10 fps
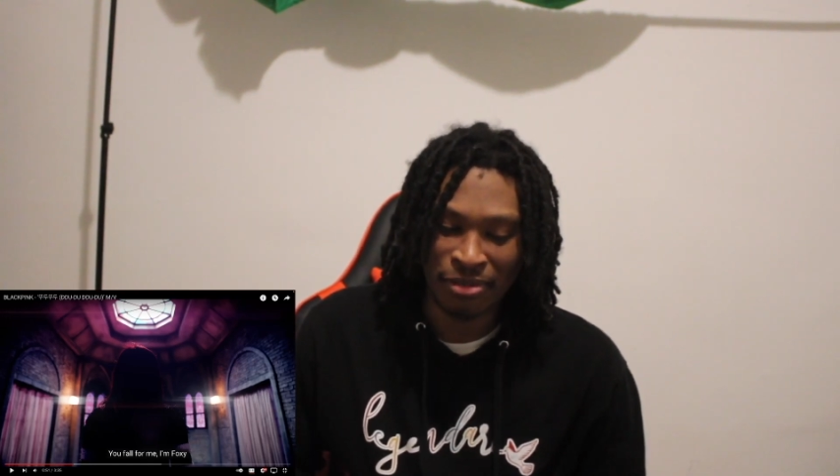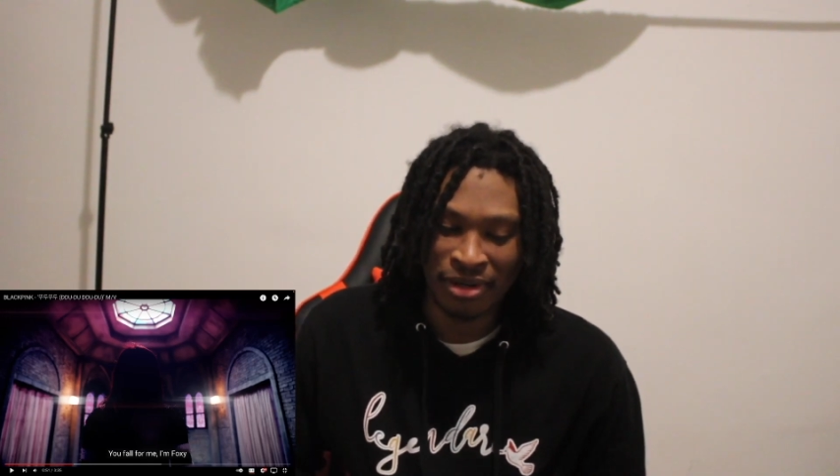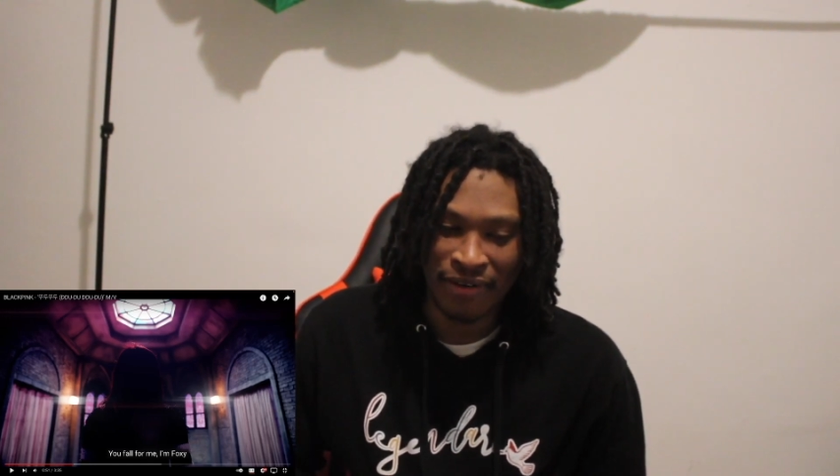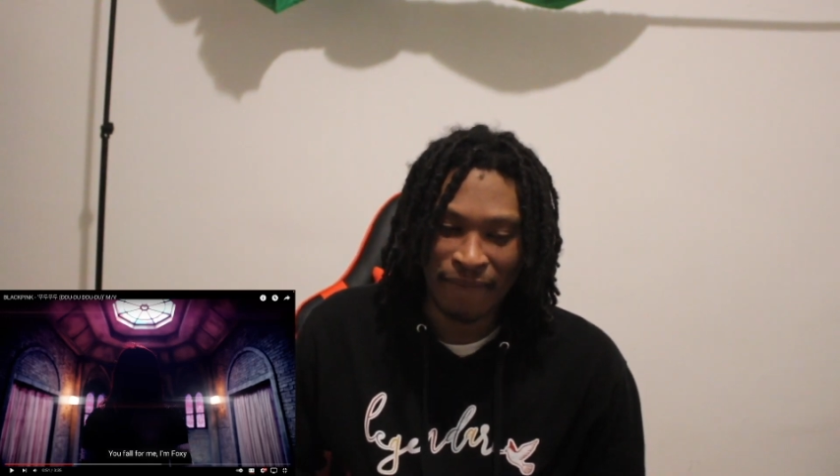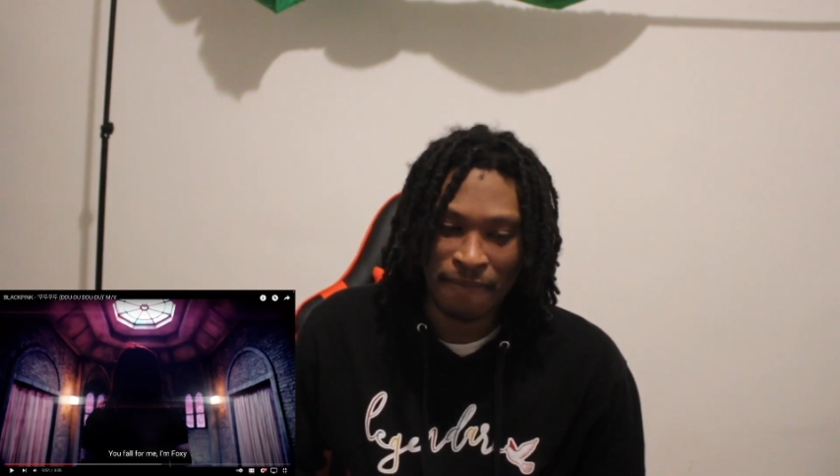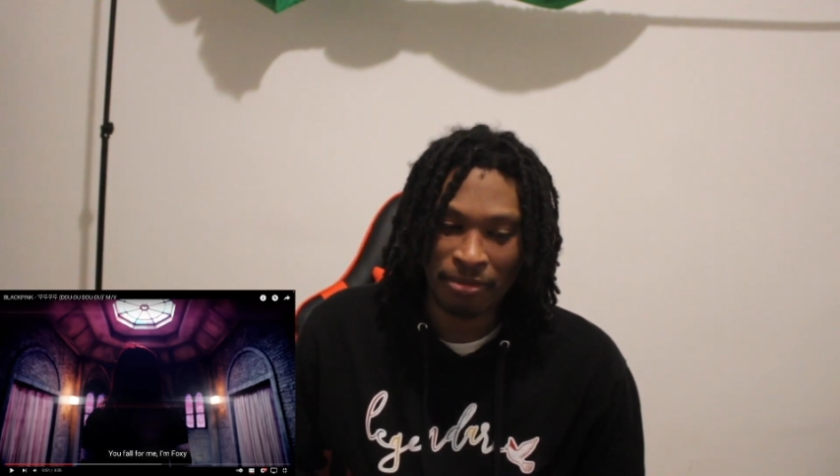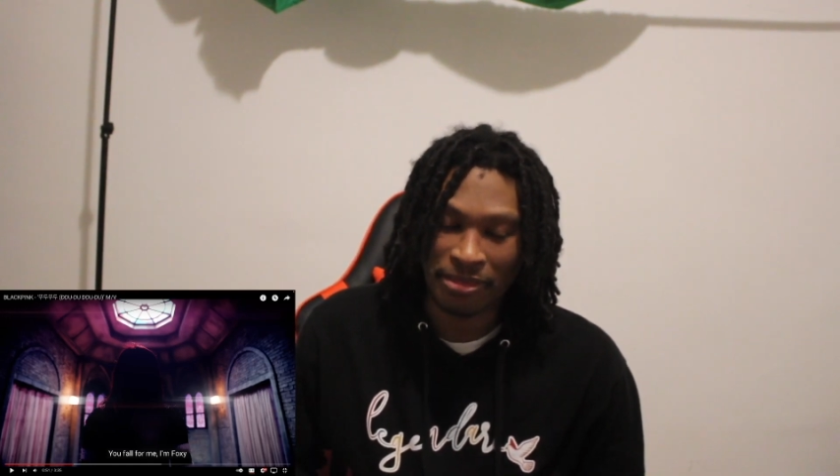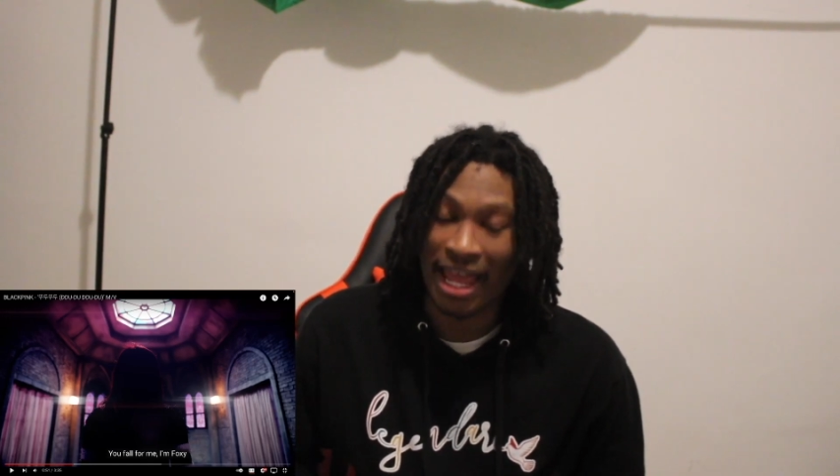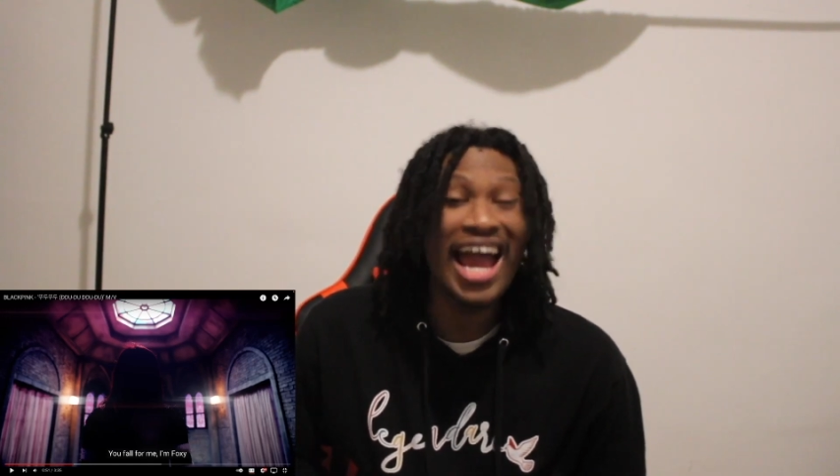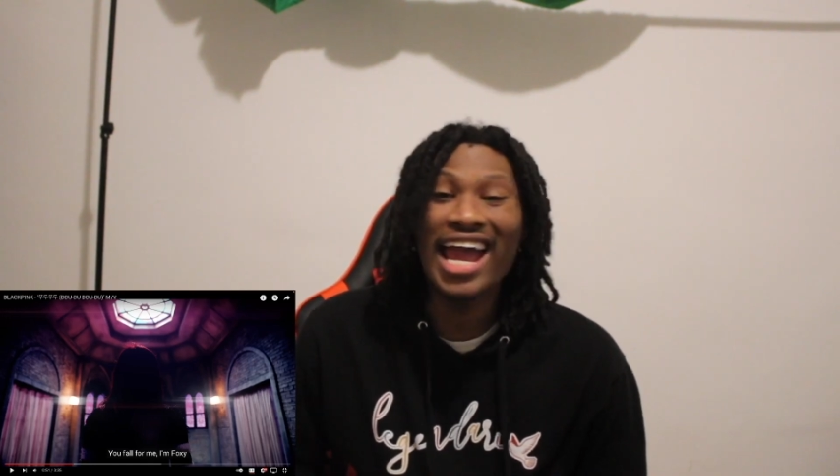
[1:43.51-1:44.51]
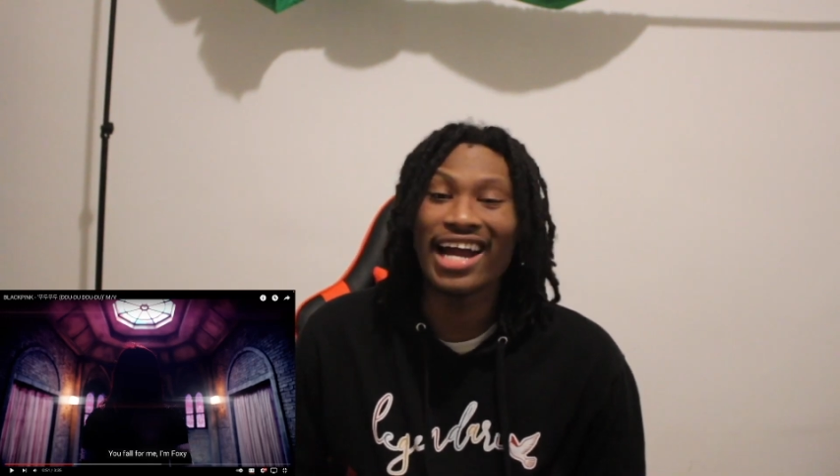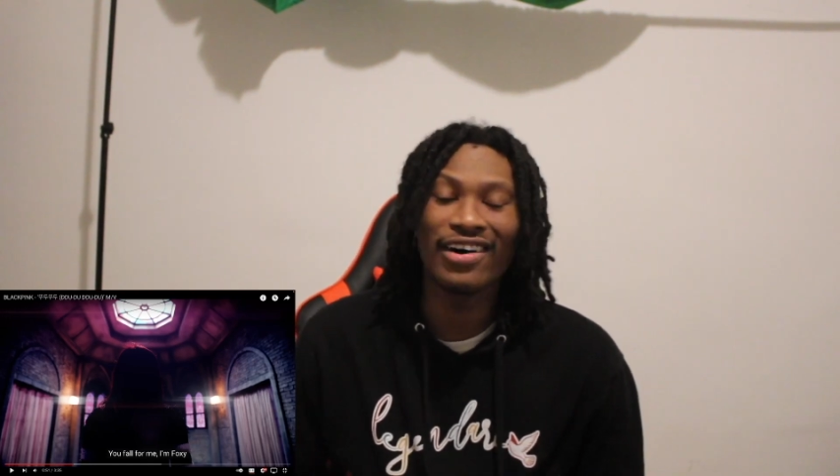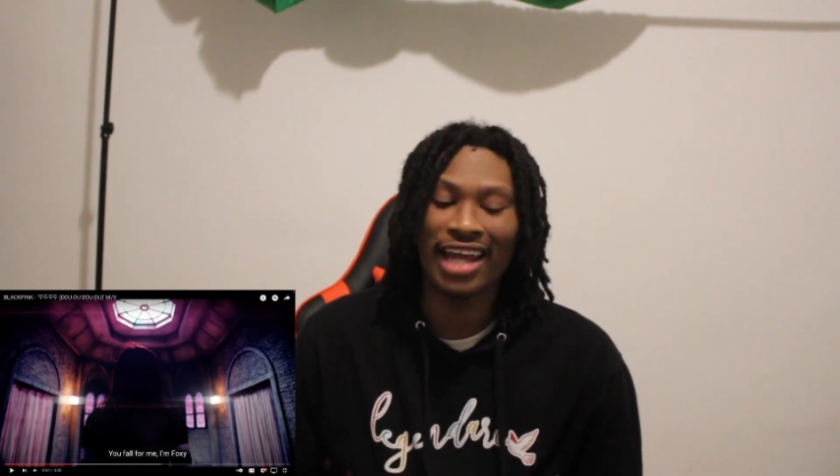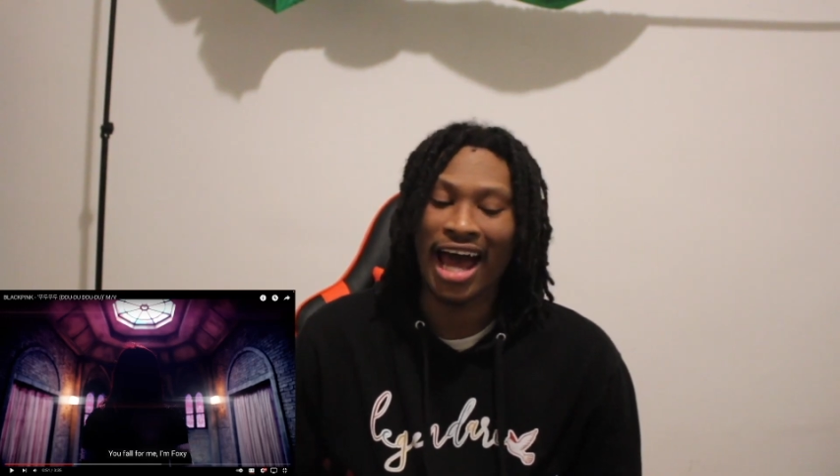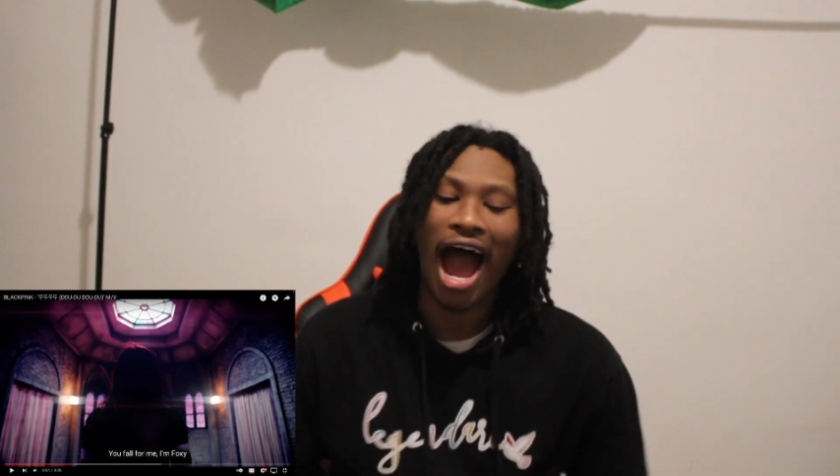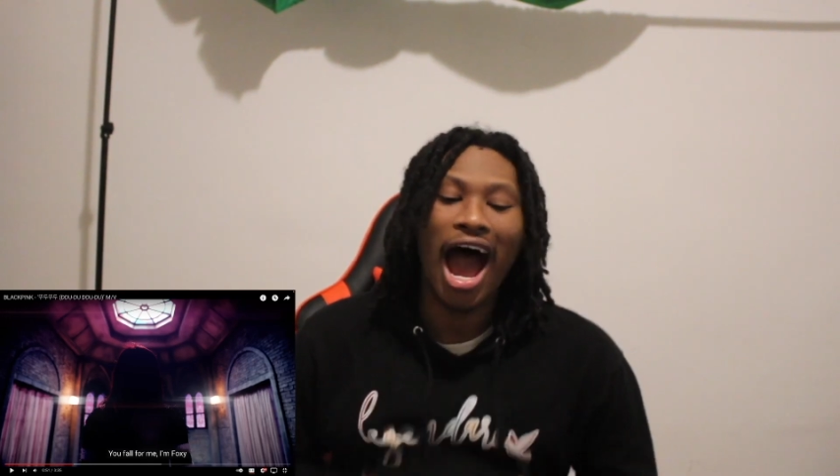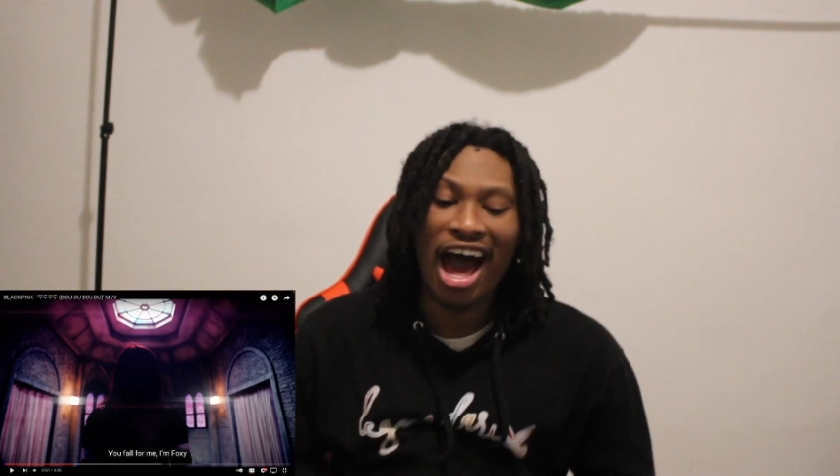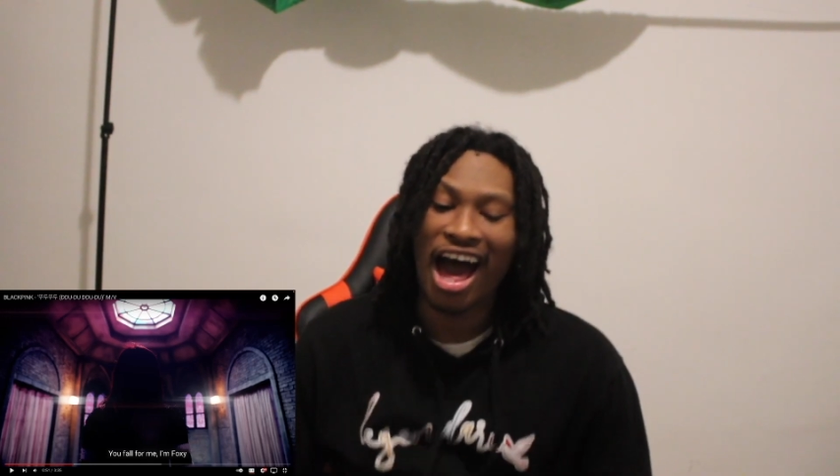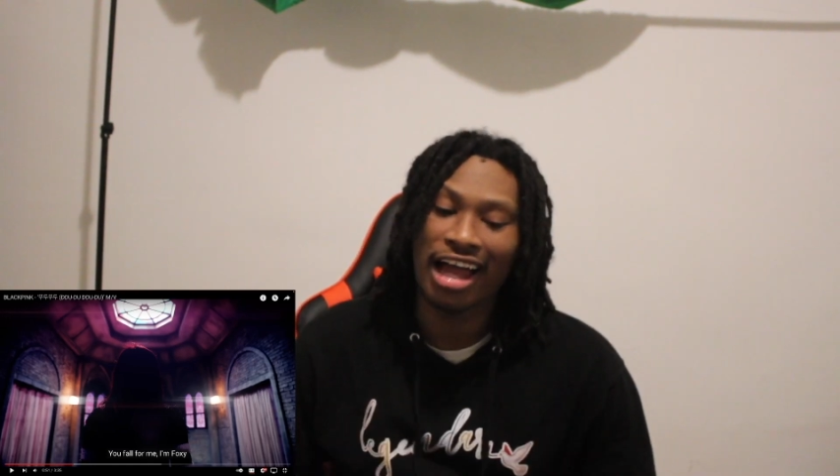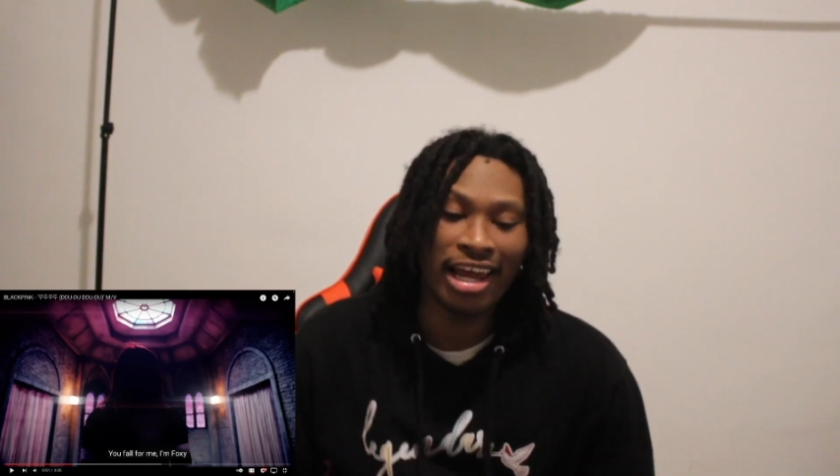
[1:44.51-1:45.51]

bro. I ain't gonna lie, I